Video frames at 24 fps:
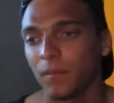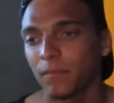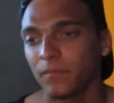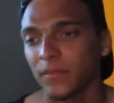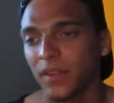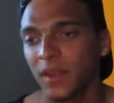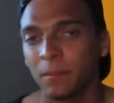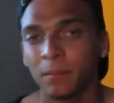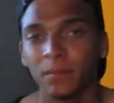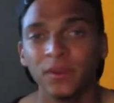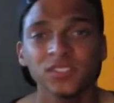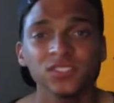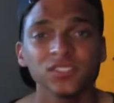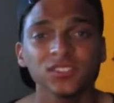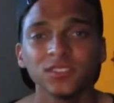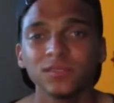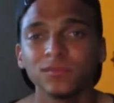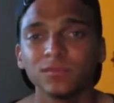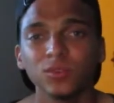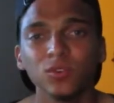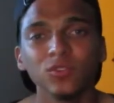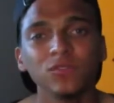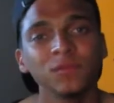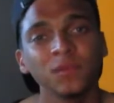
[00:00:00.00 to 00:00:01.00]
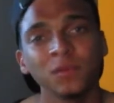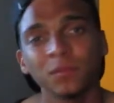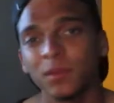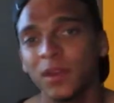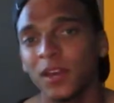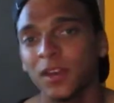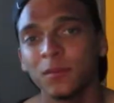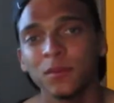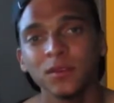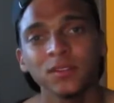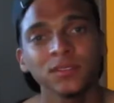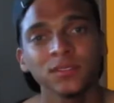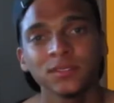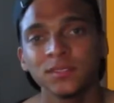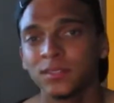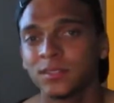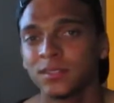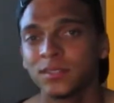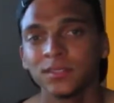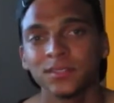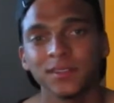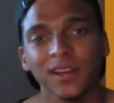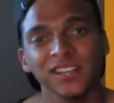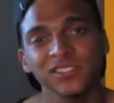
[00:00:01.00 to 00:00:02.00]
Ambition and movement, baby.
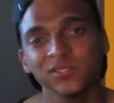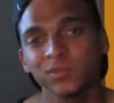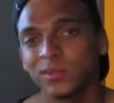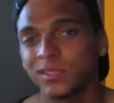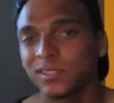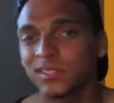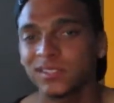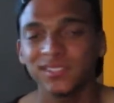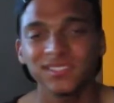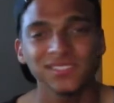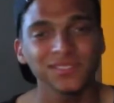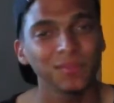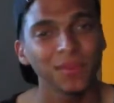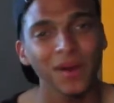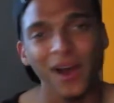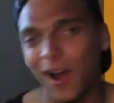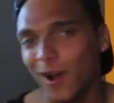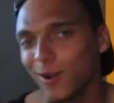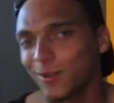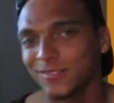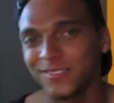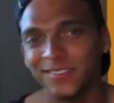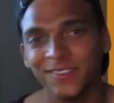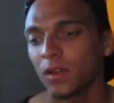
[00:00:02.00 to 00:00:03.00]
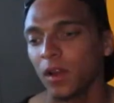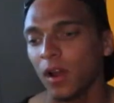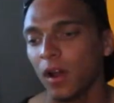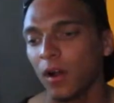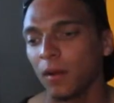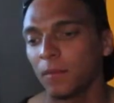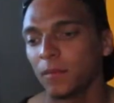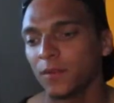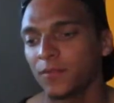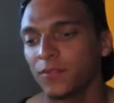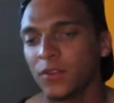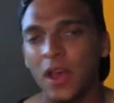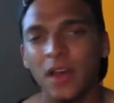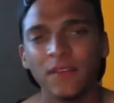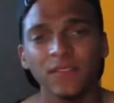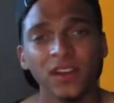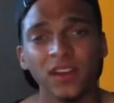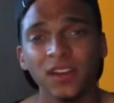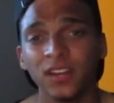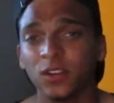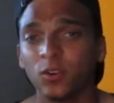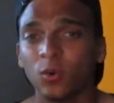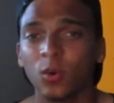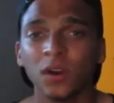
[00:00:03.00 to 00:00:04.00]
That's what this is about. If you have
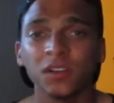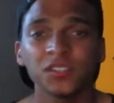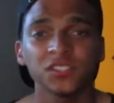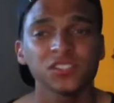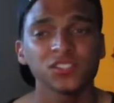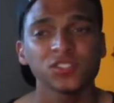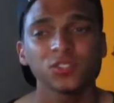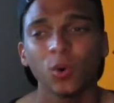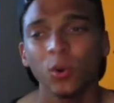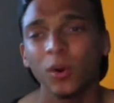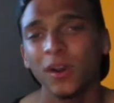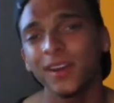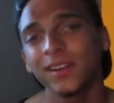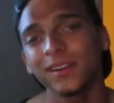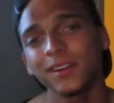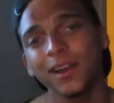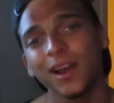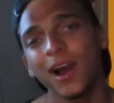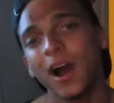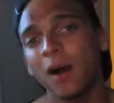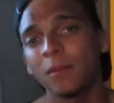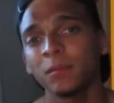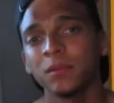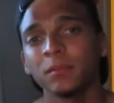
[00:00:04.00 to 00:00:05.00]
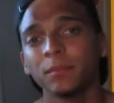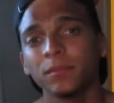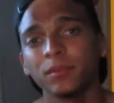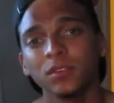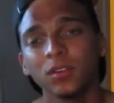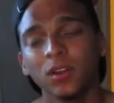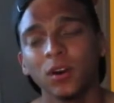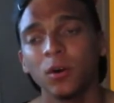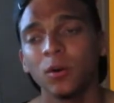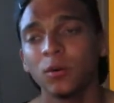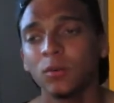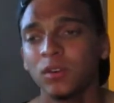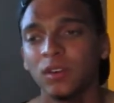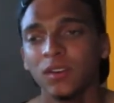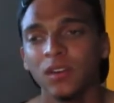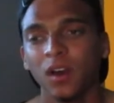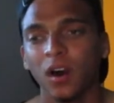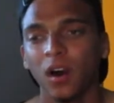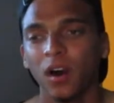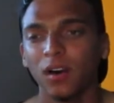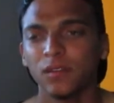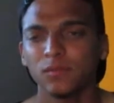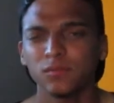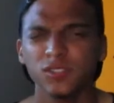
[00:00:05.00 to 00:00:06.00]
any questions, go ahead and comment below.
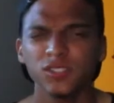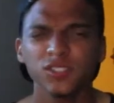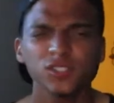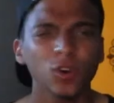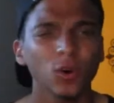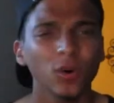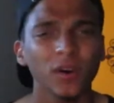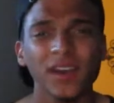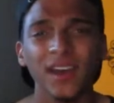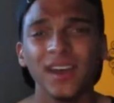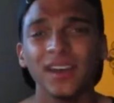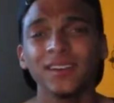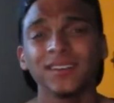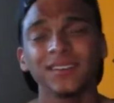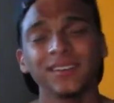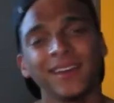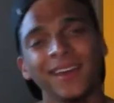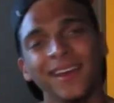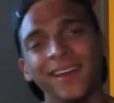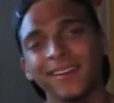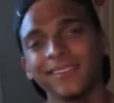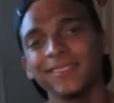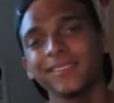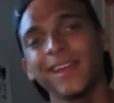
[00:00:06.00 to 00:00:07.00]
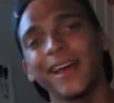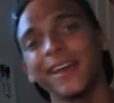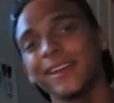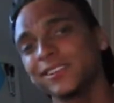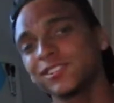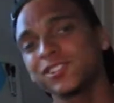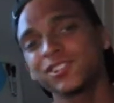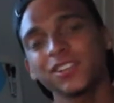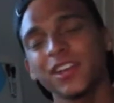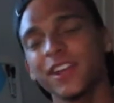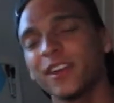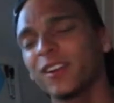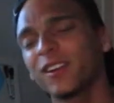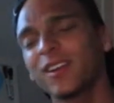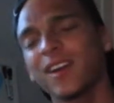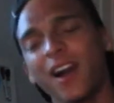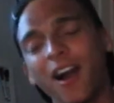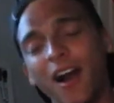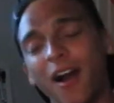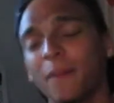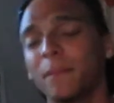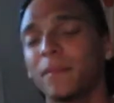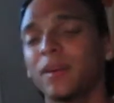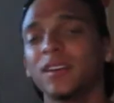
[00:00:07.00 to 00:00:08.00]
Just go ahead and like, share,
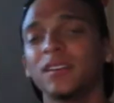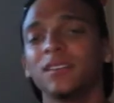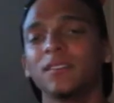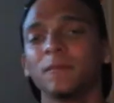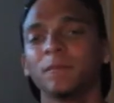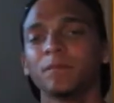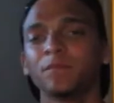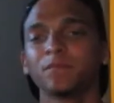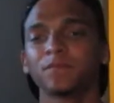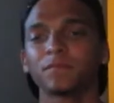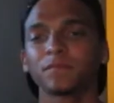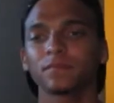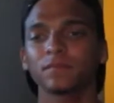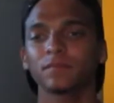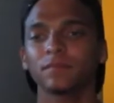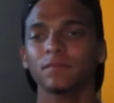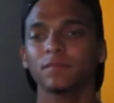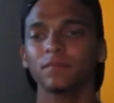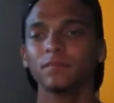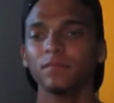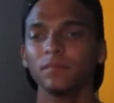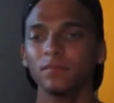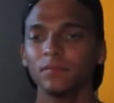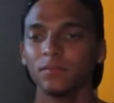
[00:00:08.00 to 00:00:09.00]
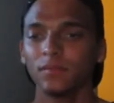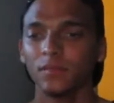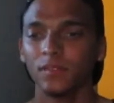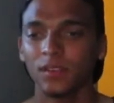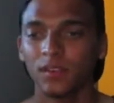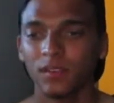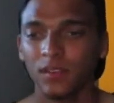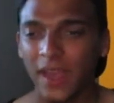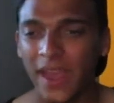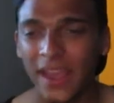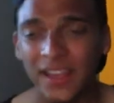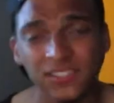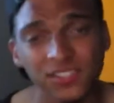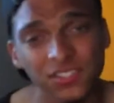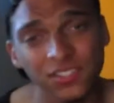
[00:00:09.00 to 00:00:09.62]
comment, and